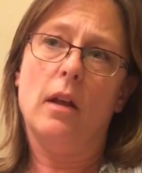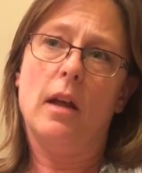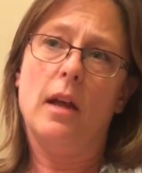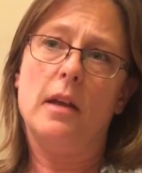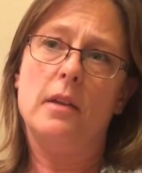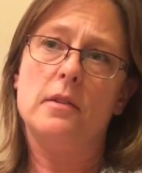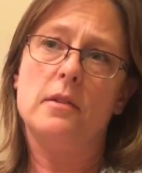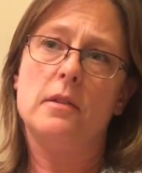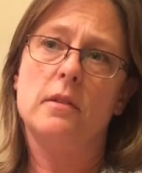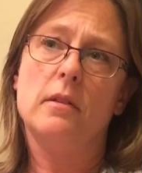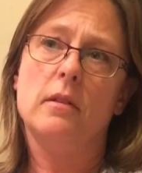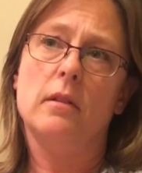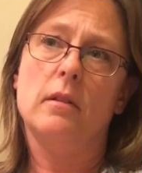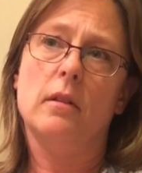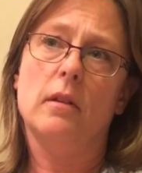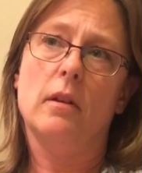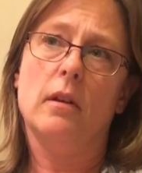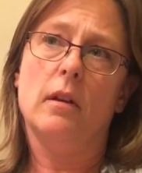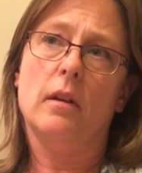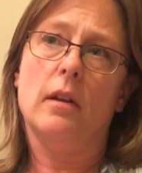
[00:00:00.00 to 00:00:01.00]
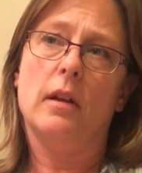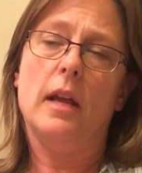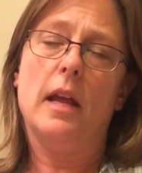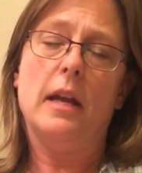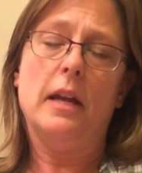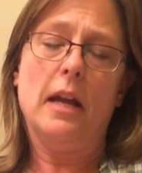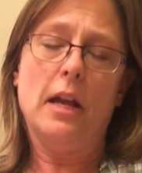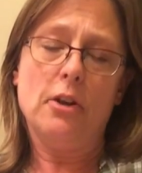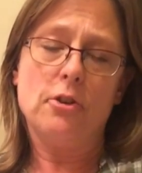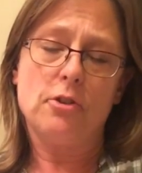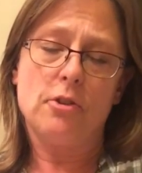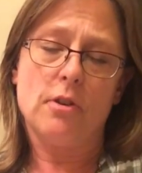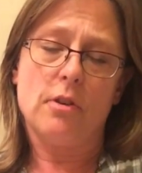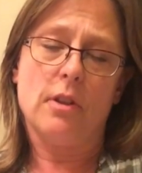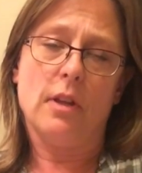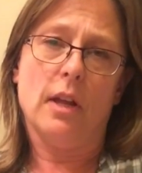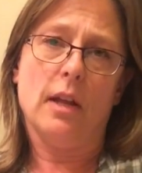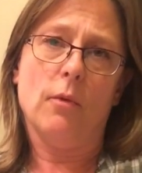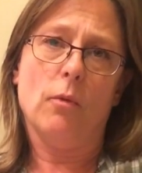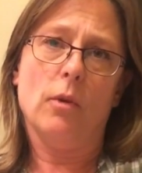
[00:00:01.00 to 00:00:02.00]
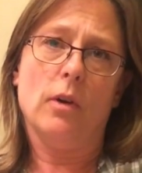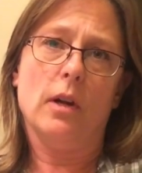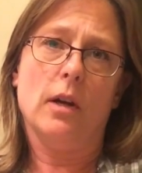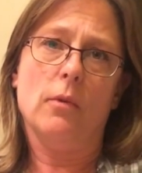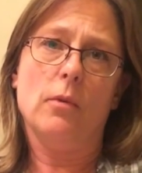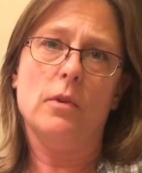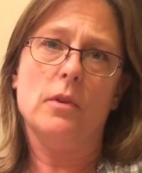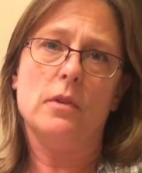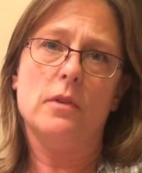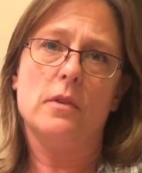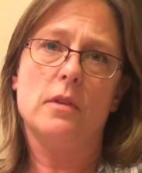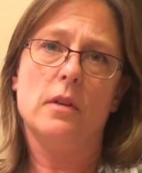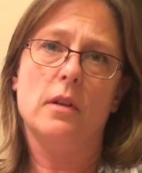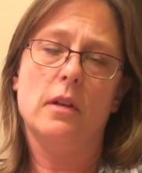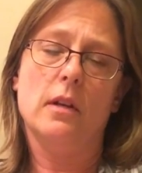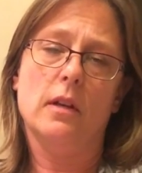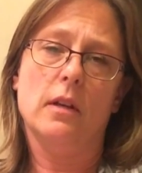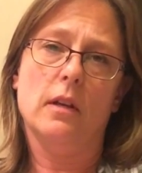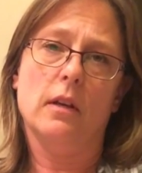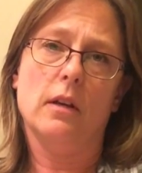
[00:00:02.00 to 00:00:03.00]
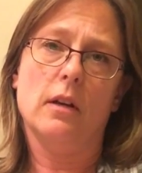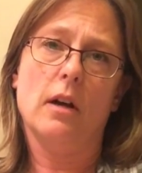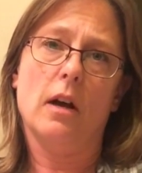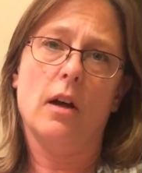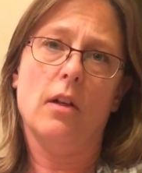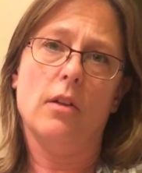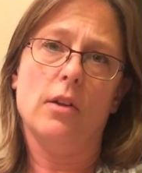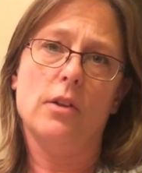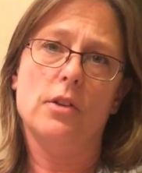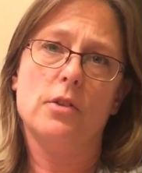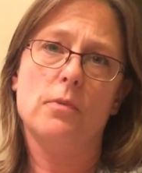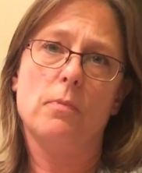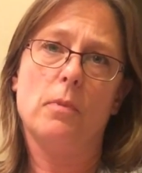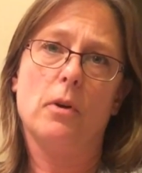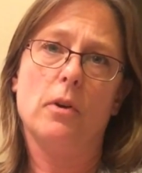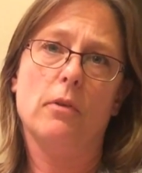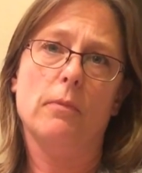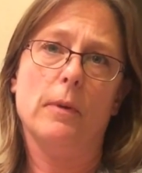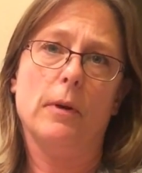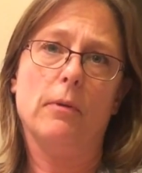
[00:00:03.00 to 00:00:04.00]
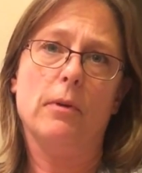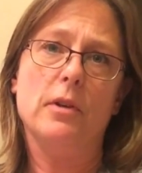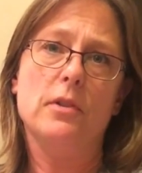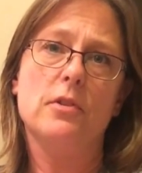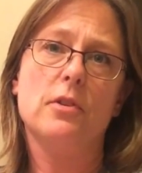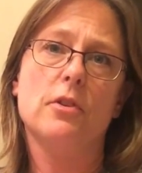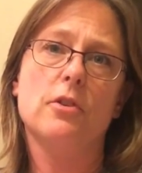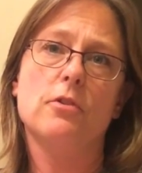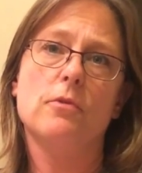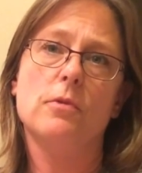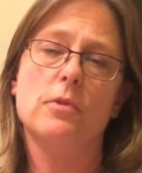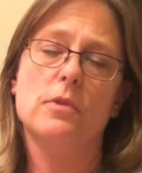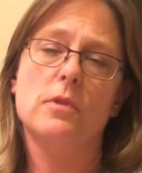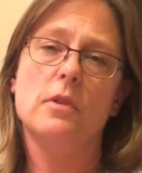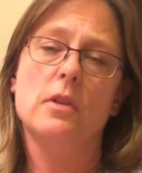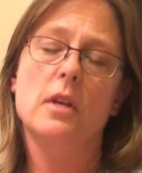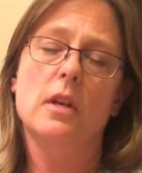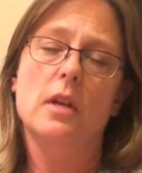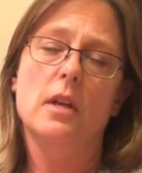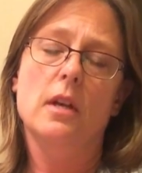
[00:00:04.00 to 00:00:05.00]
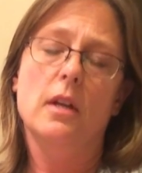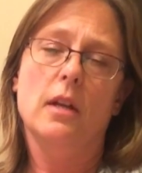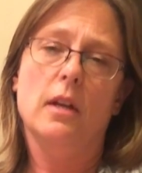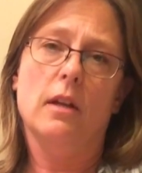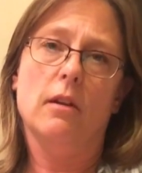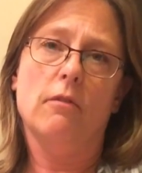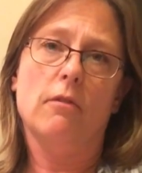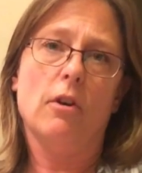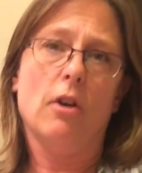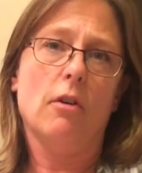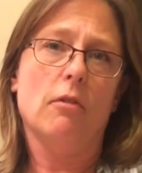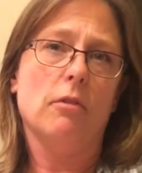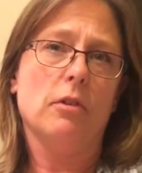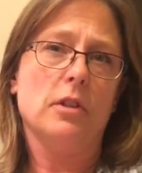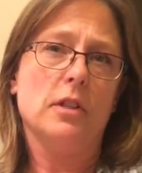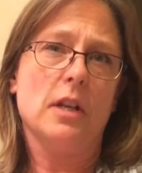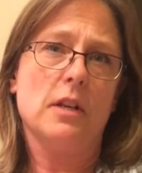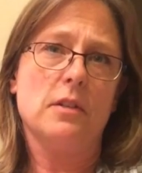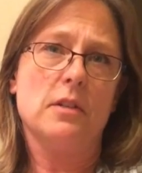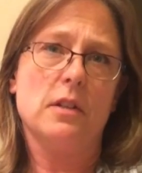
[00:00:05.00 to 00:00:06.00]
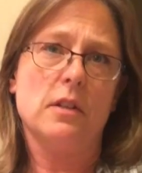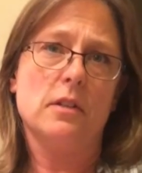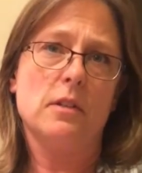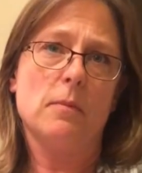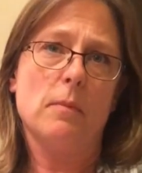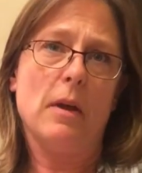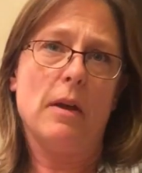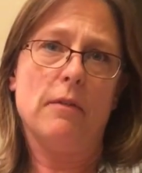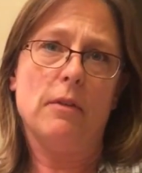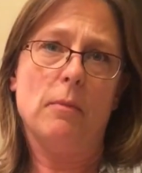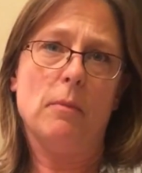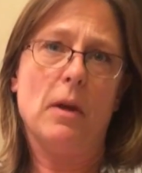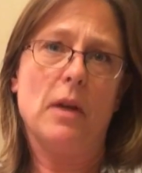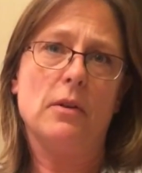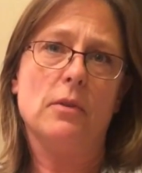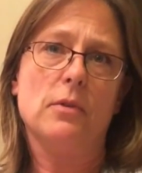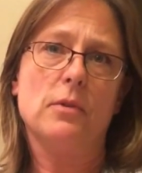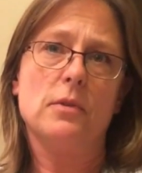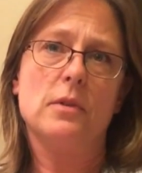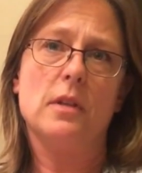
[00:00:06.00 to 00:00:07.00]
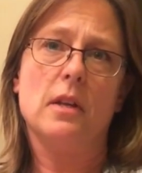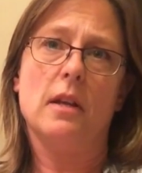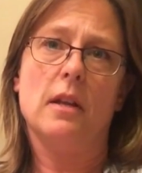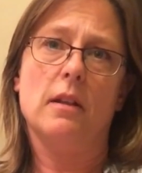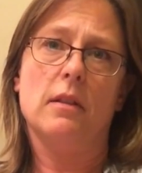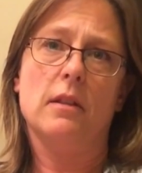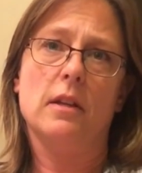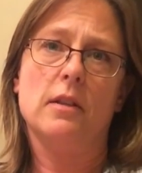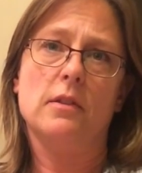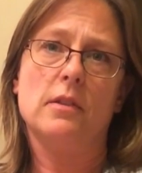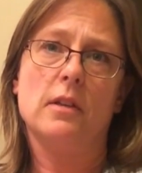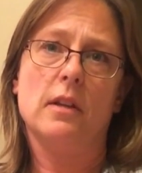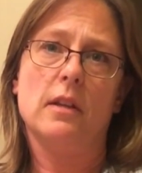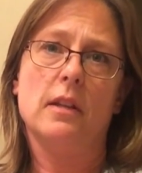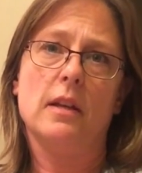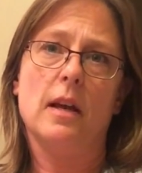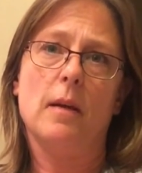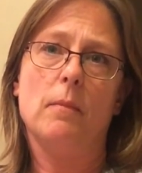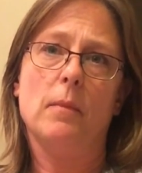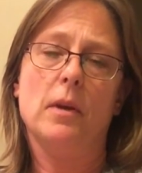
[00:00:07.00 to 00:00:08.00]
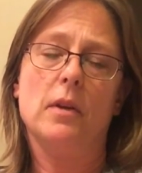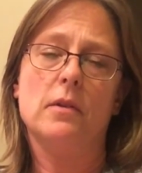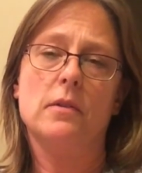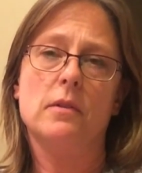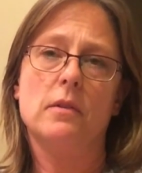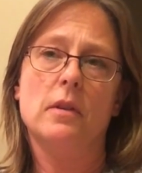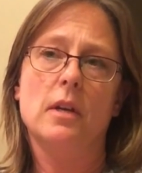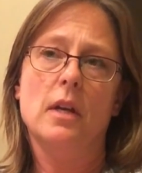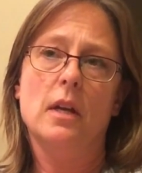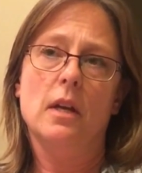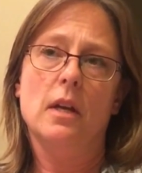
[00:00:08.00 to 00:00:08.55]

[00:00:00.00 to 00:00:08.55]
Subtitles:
as an extra thing, when I was in college, part of my research was involved with testing some heavy metals and things like that, because